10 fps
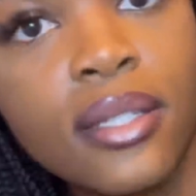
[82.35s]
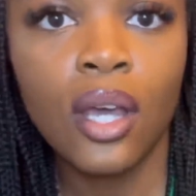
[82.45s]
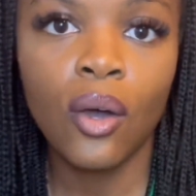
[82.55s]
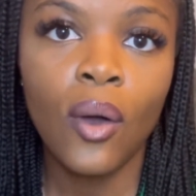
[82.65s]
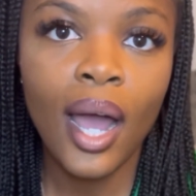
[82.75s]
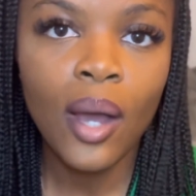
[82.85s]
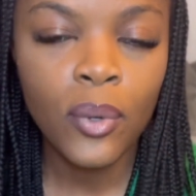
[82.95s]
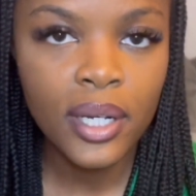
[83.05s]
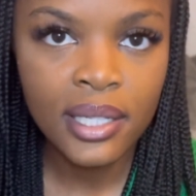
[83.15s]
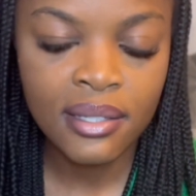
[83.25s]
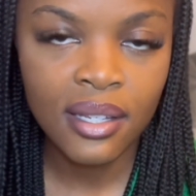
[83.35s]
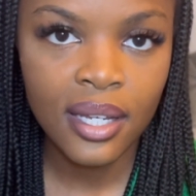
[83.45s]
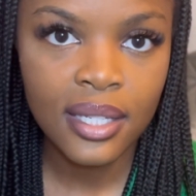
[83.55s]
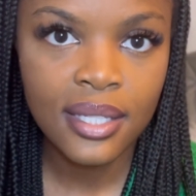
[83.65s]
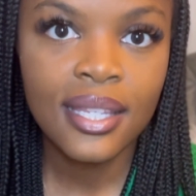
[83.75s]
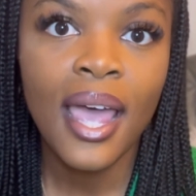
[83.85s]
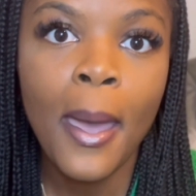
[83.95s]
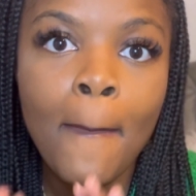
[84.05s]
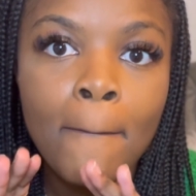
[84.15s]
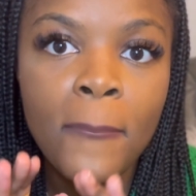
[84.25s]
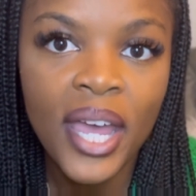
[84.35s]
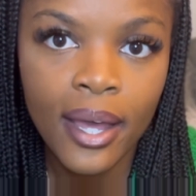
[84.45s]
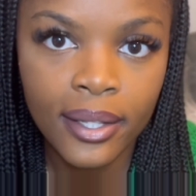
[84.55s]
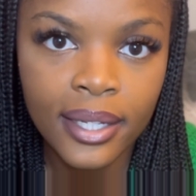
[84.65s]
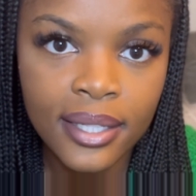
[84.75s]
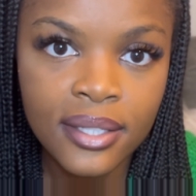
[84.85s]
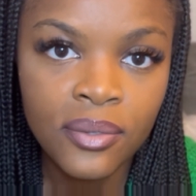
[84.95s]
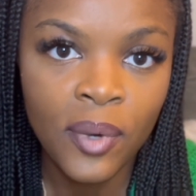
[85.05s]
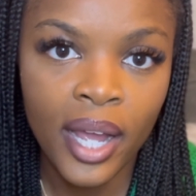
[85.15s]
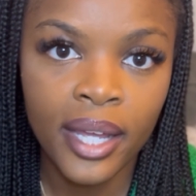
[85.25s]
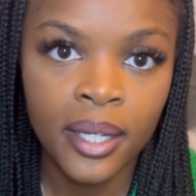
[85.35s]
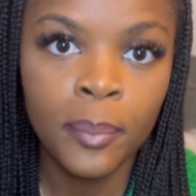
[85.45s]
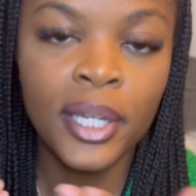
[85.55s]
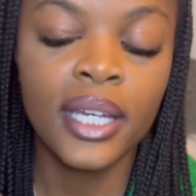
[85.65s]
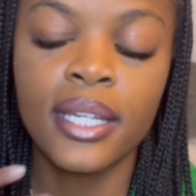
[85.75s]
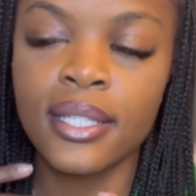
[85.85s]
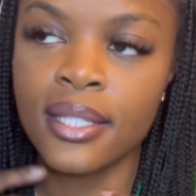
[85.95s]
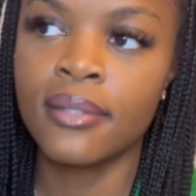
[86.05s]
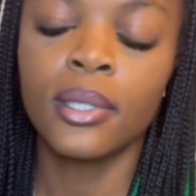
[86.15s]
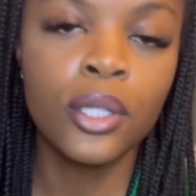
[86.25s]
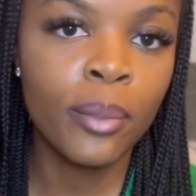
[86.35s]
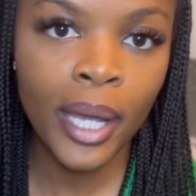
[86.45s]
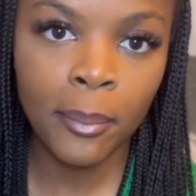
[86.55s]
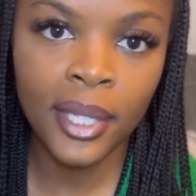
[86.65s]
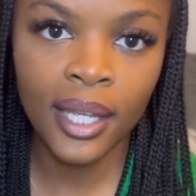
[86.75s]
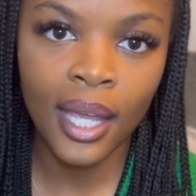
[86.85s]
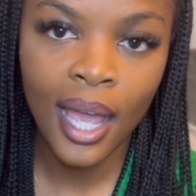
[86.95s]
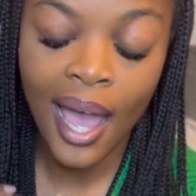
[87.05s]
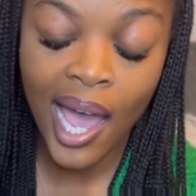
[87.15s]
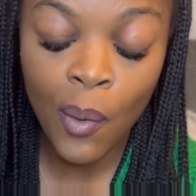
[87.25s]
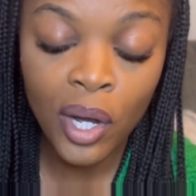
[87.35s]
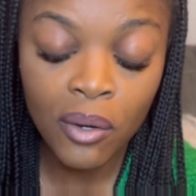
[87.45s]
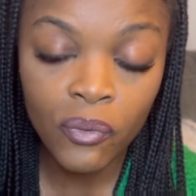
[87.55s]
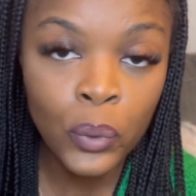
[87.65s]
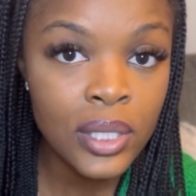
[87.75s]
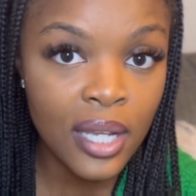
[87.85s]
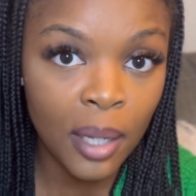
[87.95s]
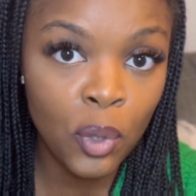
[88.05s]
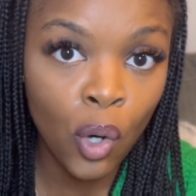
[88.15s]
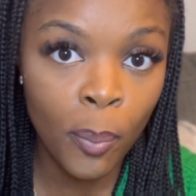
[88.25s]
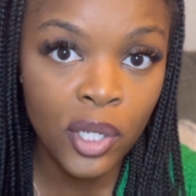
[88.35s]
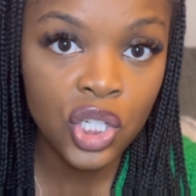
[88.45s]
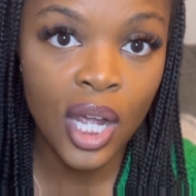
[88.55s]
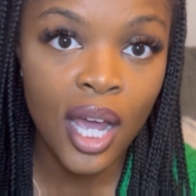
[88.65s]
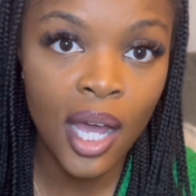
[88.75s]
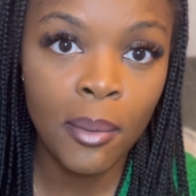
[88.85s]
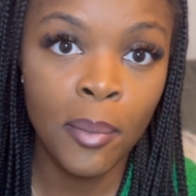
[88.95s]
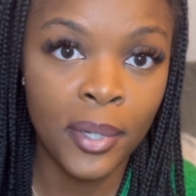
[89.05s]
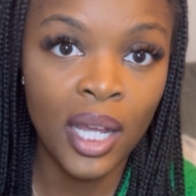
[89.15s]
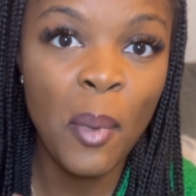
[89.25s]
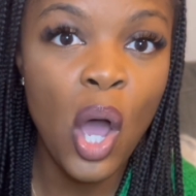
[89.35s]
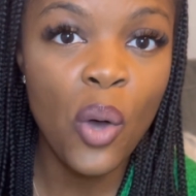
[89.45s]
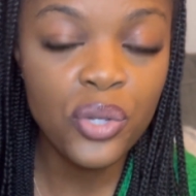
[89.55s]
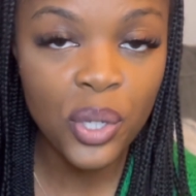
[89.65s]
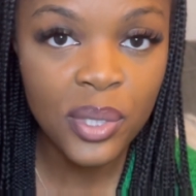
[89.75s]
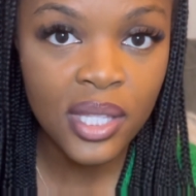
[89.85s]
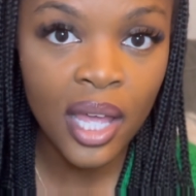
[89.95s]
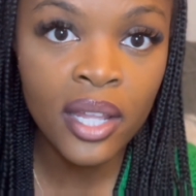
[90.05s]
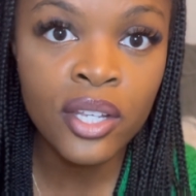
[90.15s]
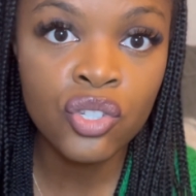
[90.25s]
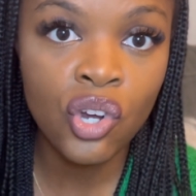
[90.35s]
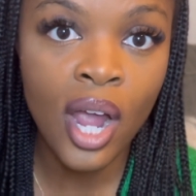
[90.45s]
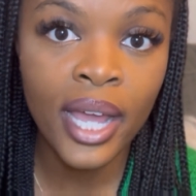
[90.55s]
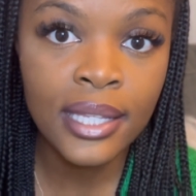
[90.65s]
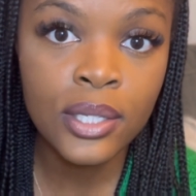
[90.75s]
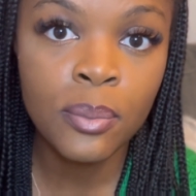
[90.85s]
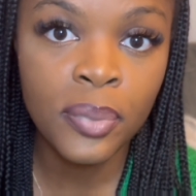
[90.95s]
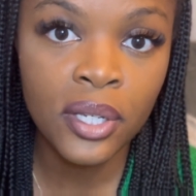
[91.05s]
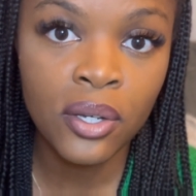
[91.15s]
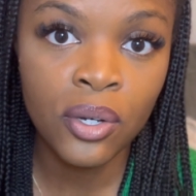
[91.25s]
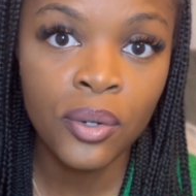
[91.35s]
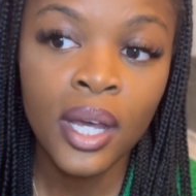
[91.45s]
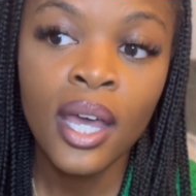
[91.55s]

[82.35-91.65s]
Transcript: I want to discuss balance, right? Because little about me, I work a full-time corporate job, but I'm also steadily trying to build